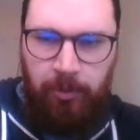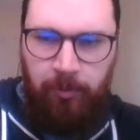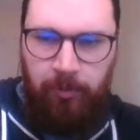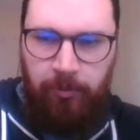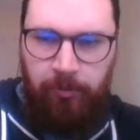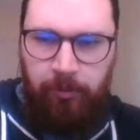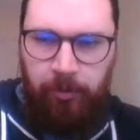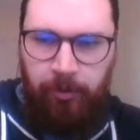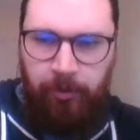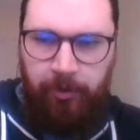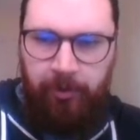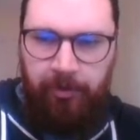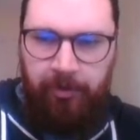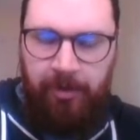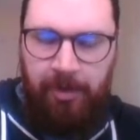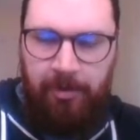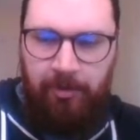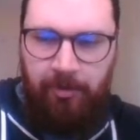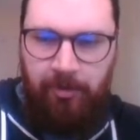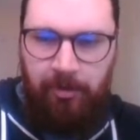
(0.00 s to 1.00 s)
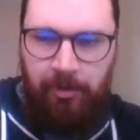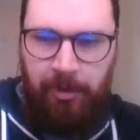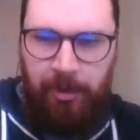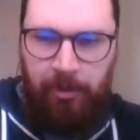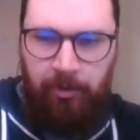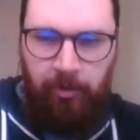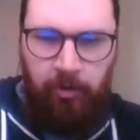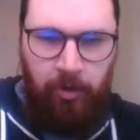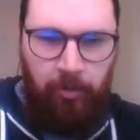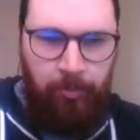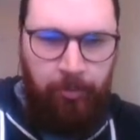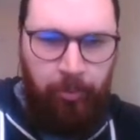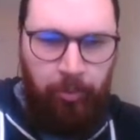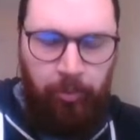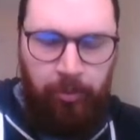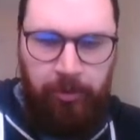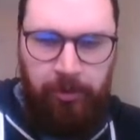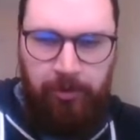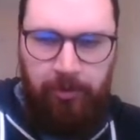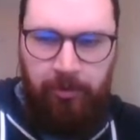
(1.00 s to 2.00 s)
we've got the center, that's a
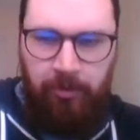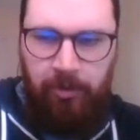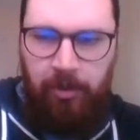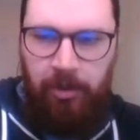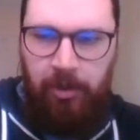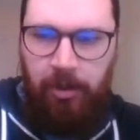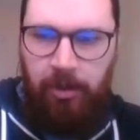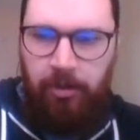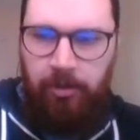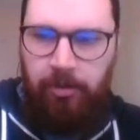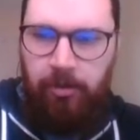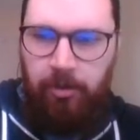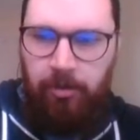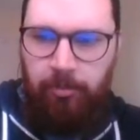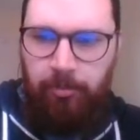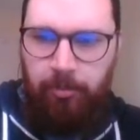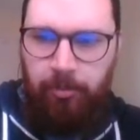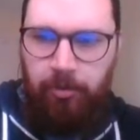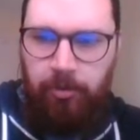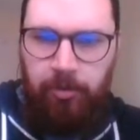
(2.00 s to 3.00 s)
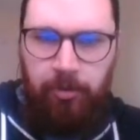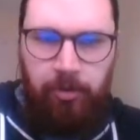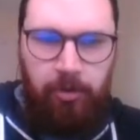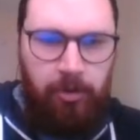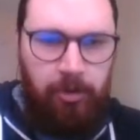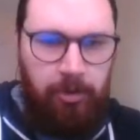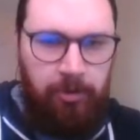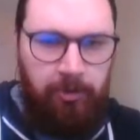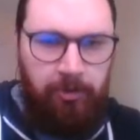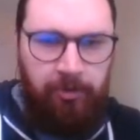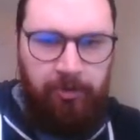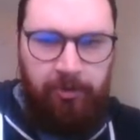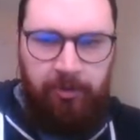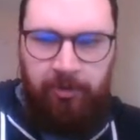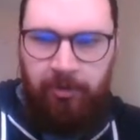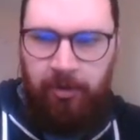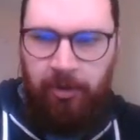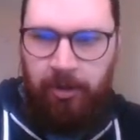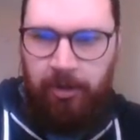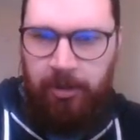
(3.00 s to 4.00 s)
point, the number of
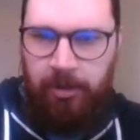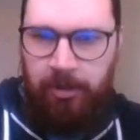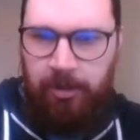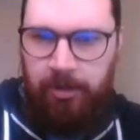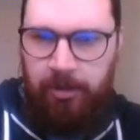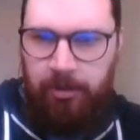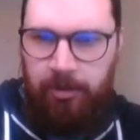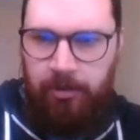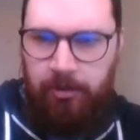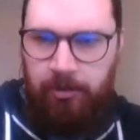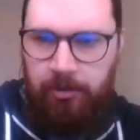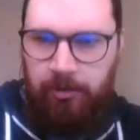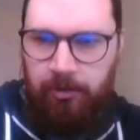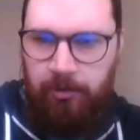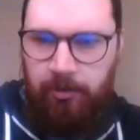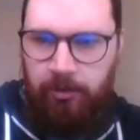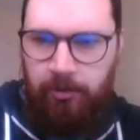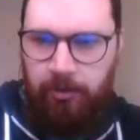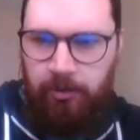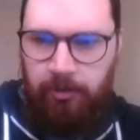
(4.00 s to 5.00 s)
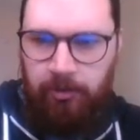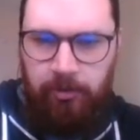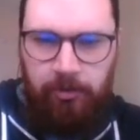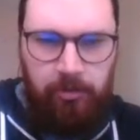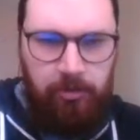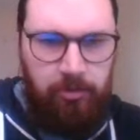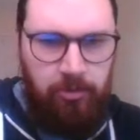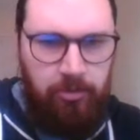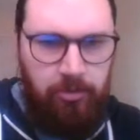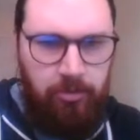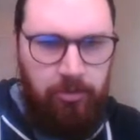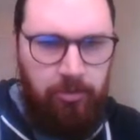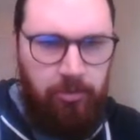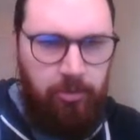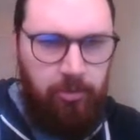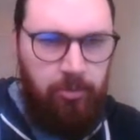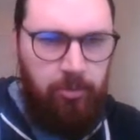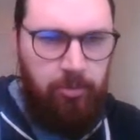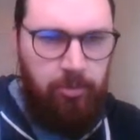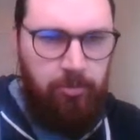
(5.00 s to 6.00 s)
sides,
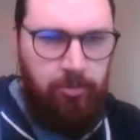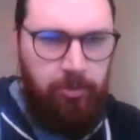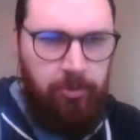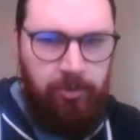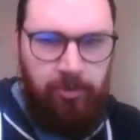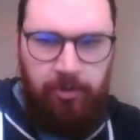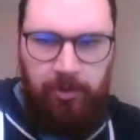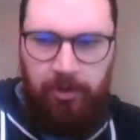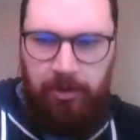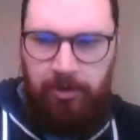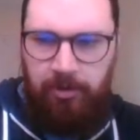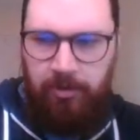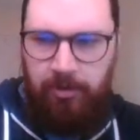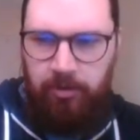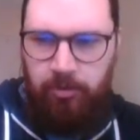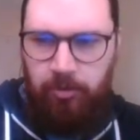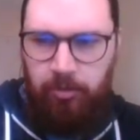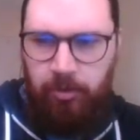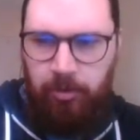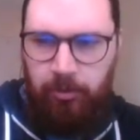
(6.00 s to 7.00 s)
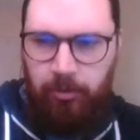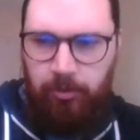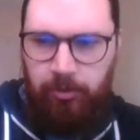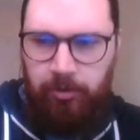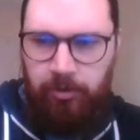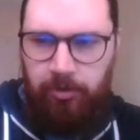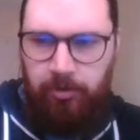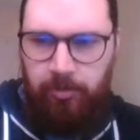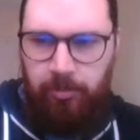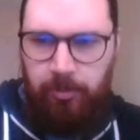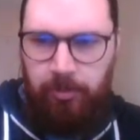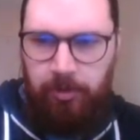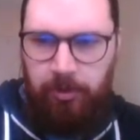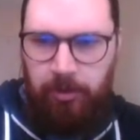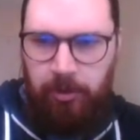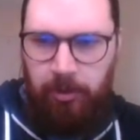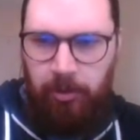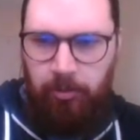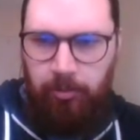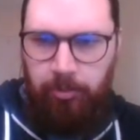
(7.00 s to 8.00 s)
what number of sides? I do, I want it to be
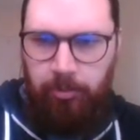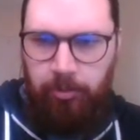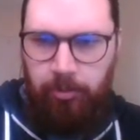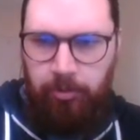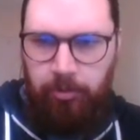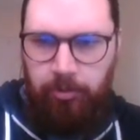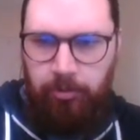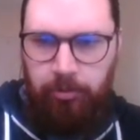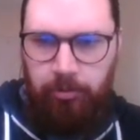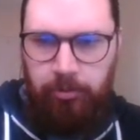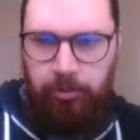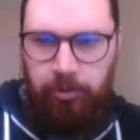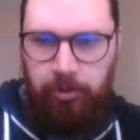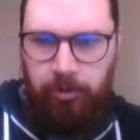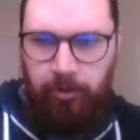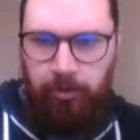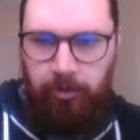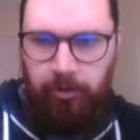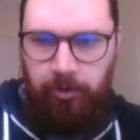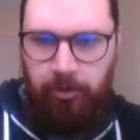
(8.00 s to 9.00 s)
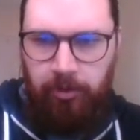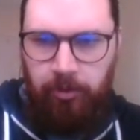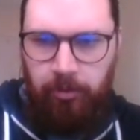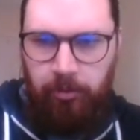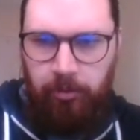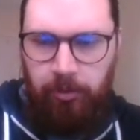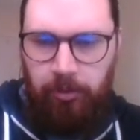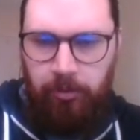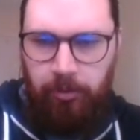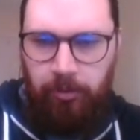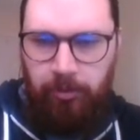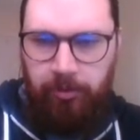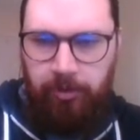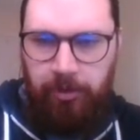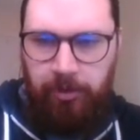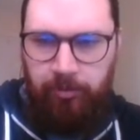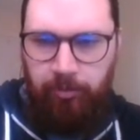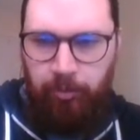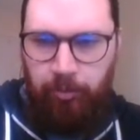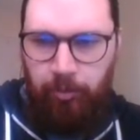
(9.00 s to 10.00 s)
plural because we're always going
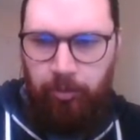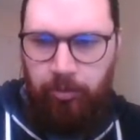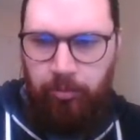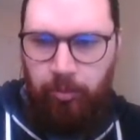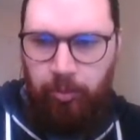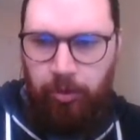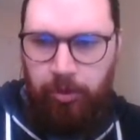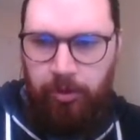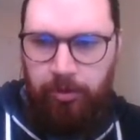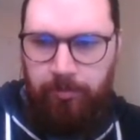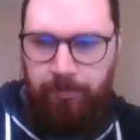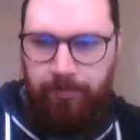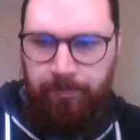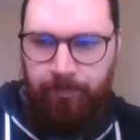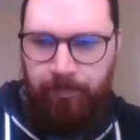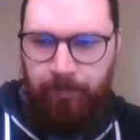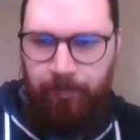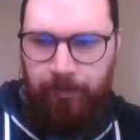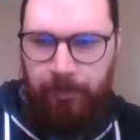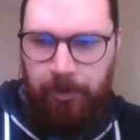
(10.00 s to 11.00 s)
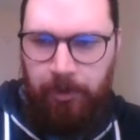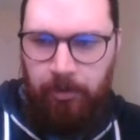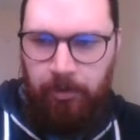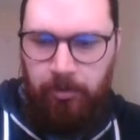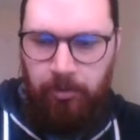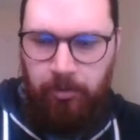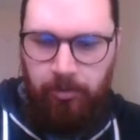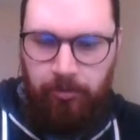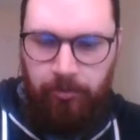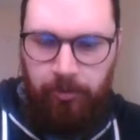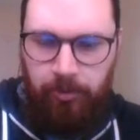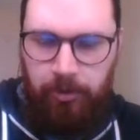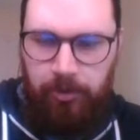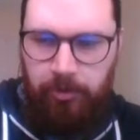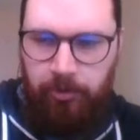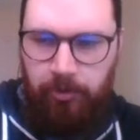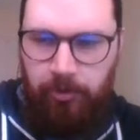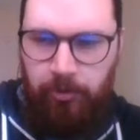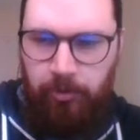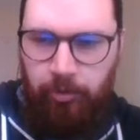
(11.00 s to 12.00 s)
to have more than one. Not very
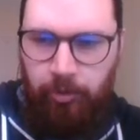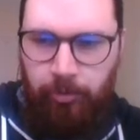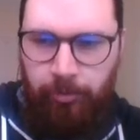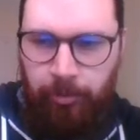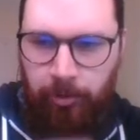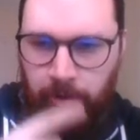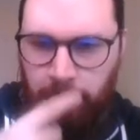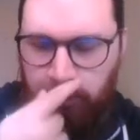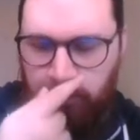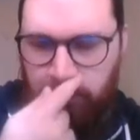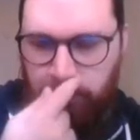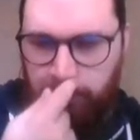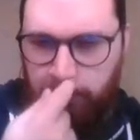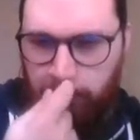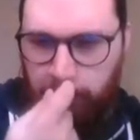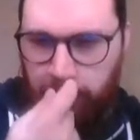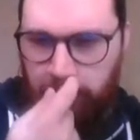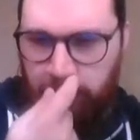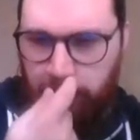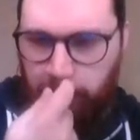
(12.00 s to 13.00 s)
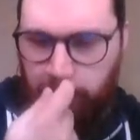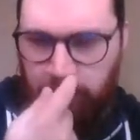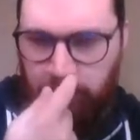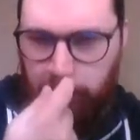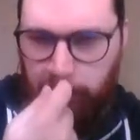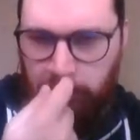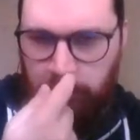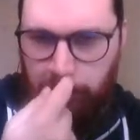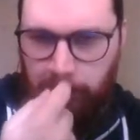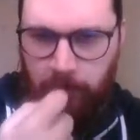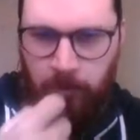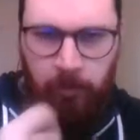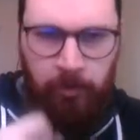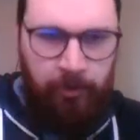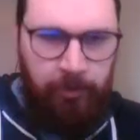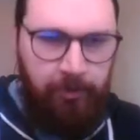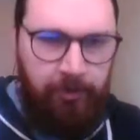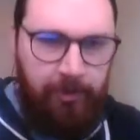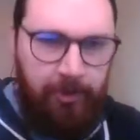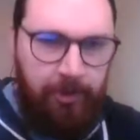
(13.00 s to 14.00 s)
easy to draw a polygon with
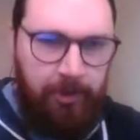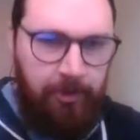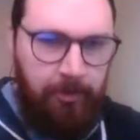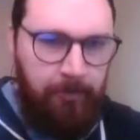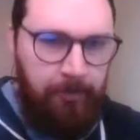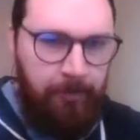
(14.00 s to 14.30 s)
one side.